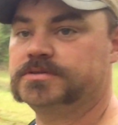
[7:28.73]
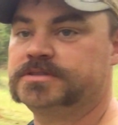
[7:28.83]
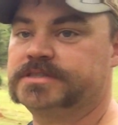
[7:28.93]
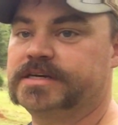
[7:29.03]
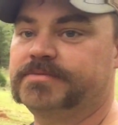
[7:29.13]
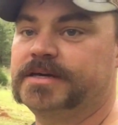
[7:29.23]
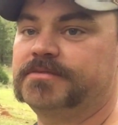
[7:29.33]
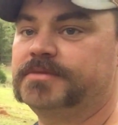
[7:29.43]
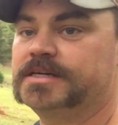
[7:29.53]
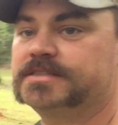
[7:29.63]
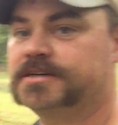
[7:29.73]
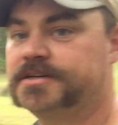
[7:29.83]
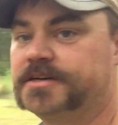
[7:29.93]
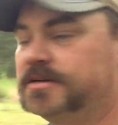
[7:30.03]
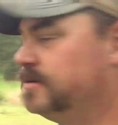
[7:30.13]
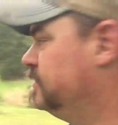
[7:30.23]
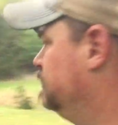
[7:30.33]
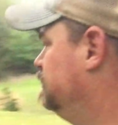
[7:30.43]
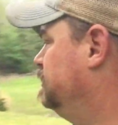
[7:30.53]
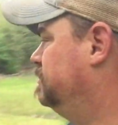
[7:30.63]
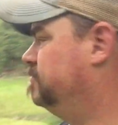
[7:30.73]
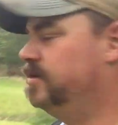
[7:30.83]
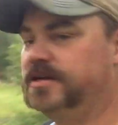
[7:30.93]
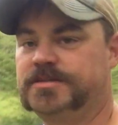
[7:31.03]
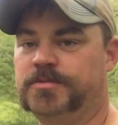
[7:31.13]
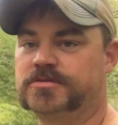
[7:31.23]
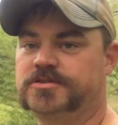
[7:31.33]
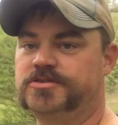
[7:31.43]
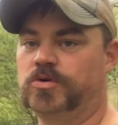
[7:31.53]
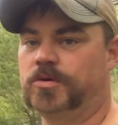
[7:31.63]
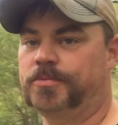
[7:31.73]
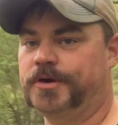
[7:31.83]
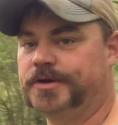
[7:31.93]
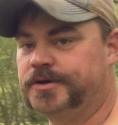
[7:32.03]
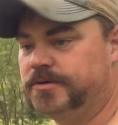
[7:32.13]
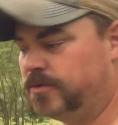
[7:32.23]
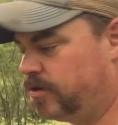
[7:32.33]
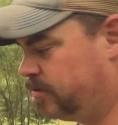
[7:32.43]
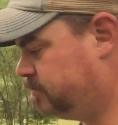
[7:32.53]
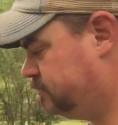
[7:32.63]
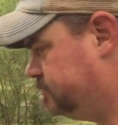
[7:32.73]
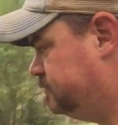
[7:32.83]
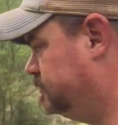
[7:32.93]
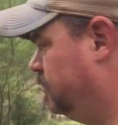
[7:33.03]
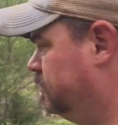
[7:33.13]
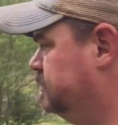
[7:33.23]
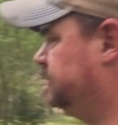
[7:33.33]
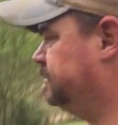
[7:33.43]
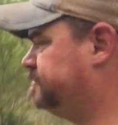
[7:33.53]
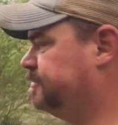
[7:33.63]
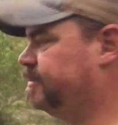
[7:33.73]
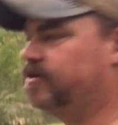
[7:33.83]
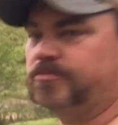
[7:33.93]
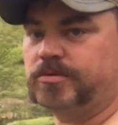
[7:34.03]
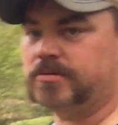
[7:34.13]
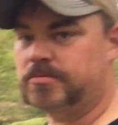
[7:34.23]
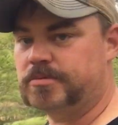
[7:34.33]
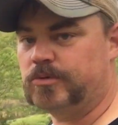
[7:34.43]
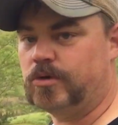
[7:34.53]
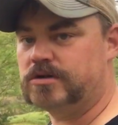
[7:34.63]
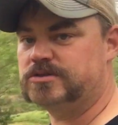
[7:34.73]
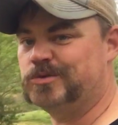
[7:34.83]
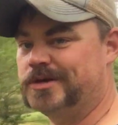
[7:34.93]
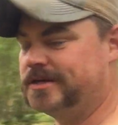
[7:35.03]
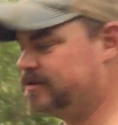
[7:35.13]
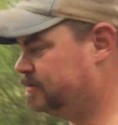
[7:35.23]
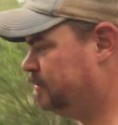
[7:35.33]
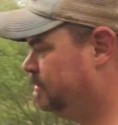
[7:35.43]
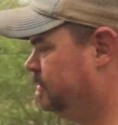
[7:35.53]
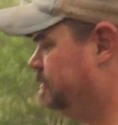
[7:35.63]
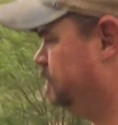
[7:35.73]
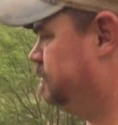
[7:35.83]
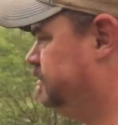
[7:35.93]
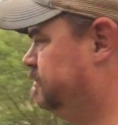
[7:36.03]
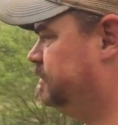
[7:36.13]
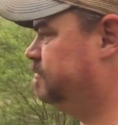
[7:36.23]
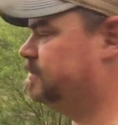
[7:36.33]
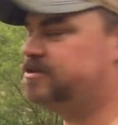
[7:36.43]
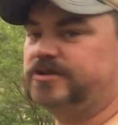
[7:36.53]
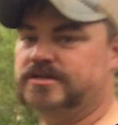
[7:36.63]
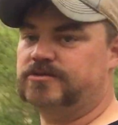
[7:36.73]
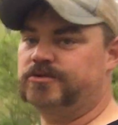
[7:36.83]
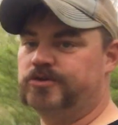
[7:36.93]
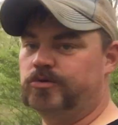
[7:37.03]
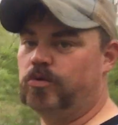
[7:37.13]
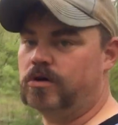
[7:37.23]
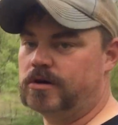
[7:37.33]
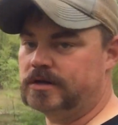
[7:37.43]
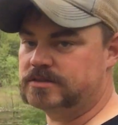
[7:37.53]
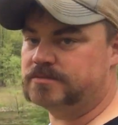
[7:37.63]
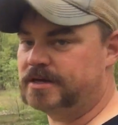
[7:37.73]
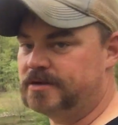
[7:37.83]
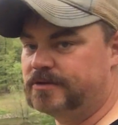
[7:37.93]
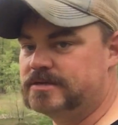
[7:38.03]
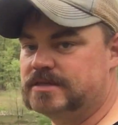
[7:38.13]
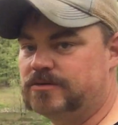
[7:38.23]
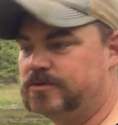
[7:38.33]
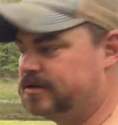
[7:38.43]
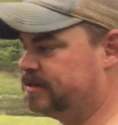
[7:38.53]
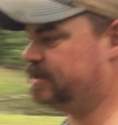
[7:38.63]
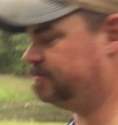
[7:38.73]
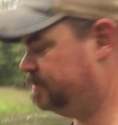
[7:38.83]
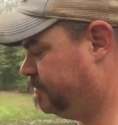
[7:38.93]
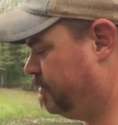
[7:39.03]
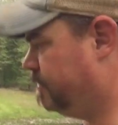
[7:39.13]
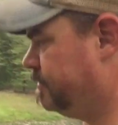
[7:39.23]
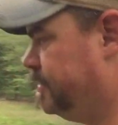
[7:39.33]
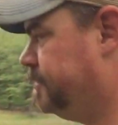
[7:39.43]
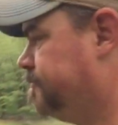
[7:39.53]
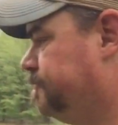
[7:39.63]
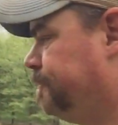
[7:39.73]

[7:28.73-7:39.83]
You see, I've made a mess out here. But it's supposed to storm pretty good tomorrow. All this extra dirt will probably wash away. It'll give my trees a real good watering. It's the main reason I wanted to get them in the ground today.